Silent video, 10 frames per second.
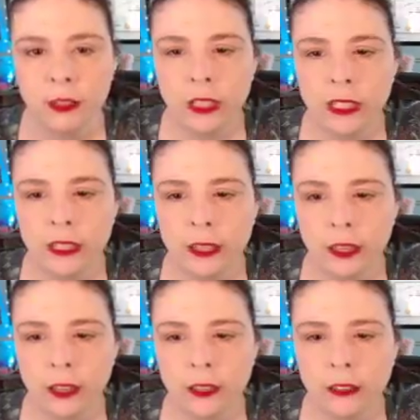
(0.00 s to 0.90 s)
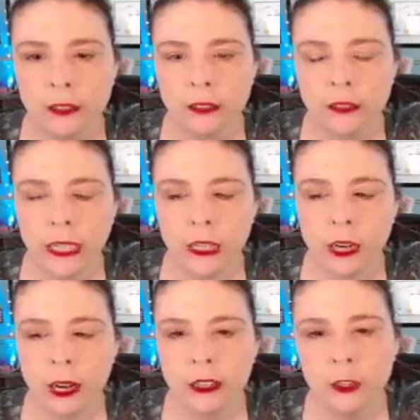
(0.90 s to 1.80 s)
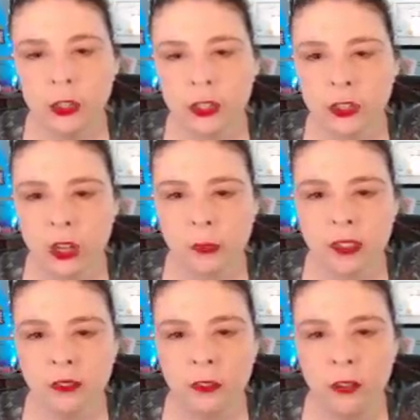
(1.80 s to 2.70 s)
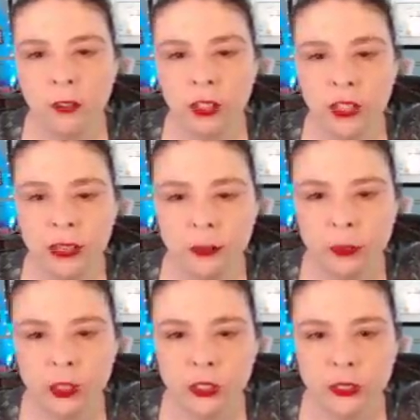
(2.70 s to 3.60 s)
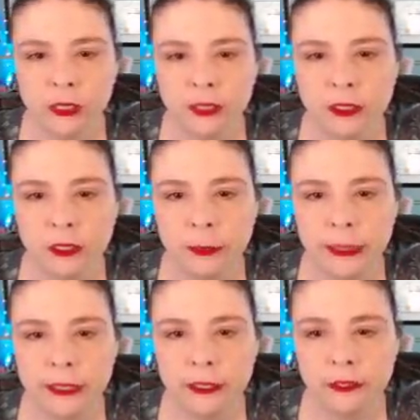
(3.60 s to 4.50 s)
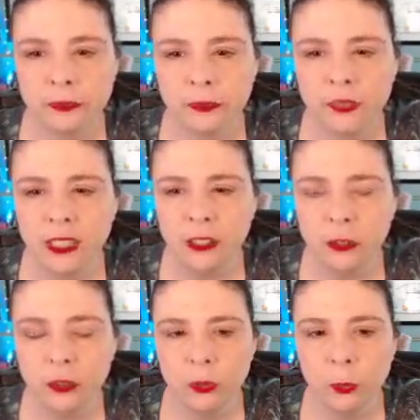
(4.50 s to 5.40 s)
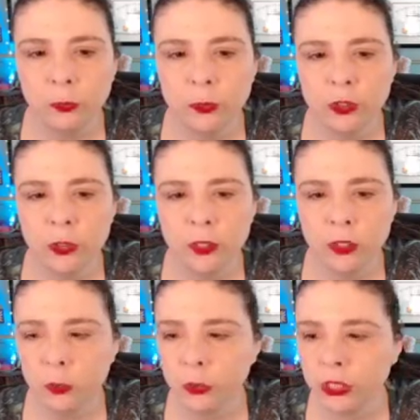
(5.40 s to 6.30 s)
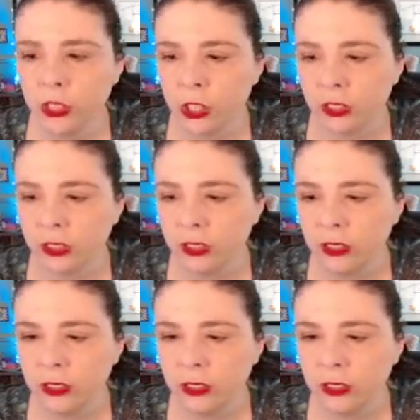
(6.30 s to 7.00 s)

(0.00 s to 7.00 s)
They, uh, they are, I usually drop stuff off on them, so it's a little bit of, you know, streamers support each other.